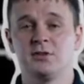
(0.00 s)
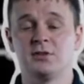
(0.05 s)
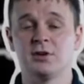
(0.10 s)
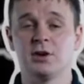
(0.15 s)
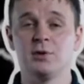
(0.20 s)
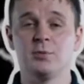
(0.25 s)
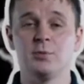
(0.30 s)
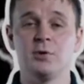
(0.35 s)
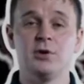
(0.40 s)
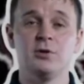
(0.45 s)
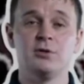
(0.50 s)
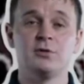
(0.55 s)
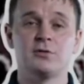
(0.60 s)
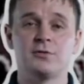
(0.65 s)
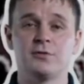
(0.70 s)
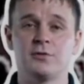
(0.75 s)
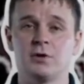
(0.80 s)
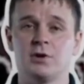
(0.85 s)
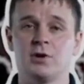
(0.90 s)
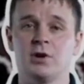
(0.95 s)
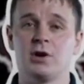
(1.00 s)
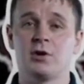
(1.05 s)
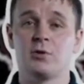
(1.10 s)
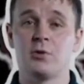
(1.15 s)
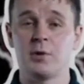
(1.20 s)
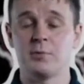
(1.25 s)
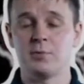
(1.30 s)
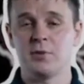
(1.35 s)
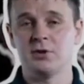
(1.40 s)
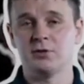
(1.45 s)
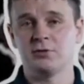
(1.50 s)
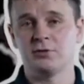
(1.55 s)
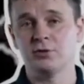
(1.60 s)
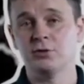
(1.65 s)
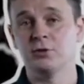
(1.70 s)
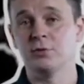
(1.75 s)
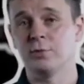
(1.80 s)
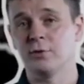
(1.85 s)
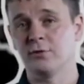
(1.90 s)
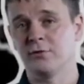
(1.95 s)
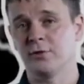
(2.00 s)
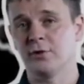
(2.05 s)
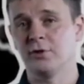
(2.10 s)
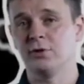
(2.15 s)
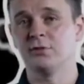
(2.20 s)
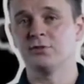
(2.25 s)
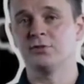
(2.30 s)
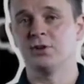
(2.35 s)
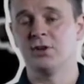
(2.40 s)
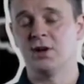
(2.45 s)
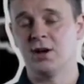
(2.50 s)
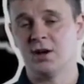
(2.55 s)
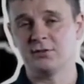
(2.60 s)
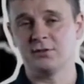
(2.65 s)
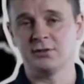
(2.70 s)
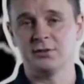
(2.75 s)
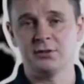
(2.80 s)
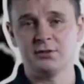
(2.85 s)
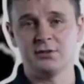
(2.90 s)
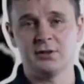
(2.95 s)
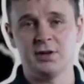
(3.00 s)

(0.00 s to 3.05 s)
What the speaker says: term we use for equipment suitable for use in hazardous